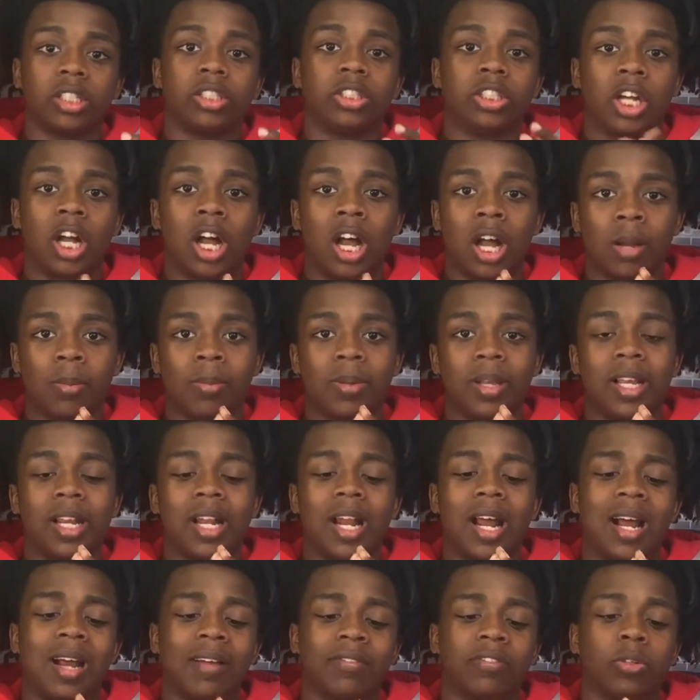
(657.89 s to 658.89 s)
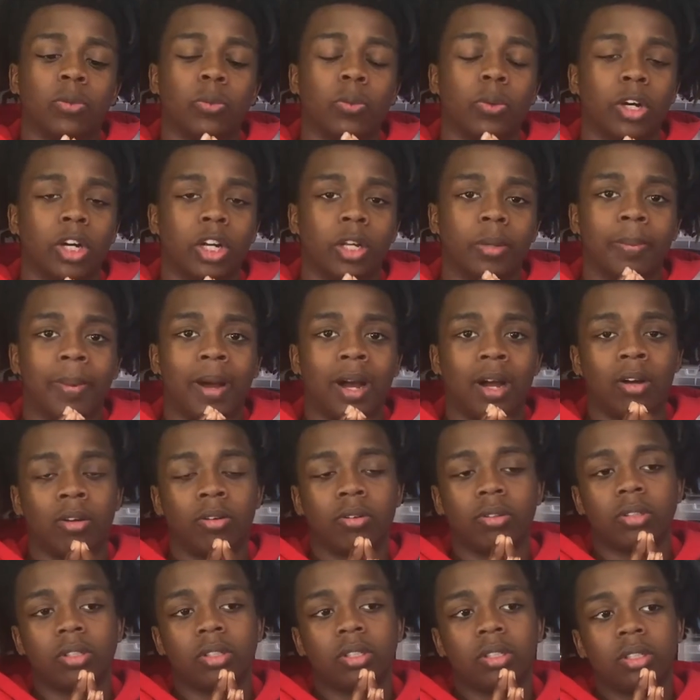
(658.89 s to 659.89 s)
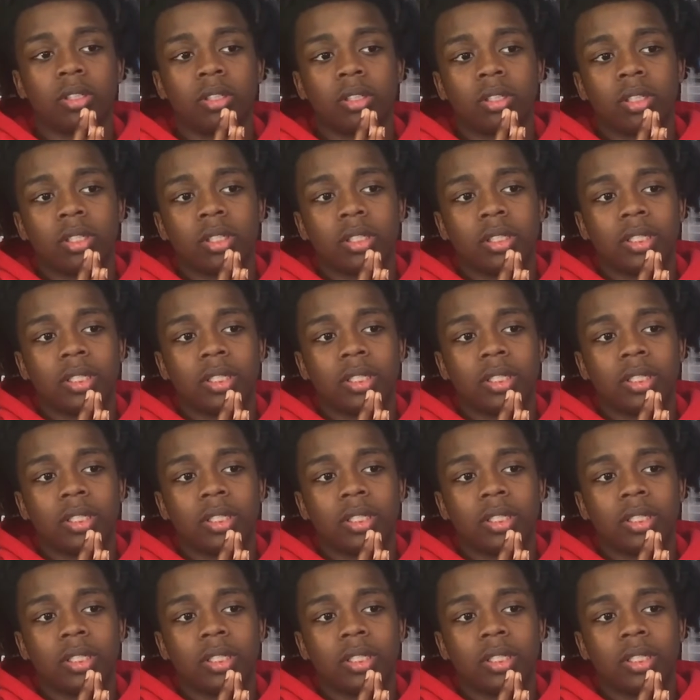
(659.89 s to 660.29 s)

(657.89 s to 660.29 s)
get a good job, and not have to worry about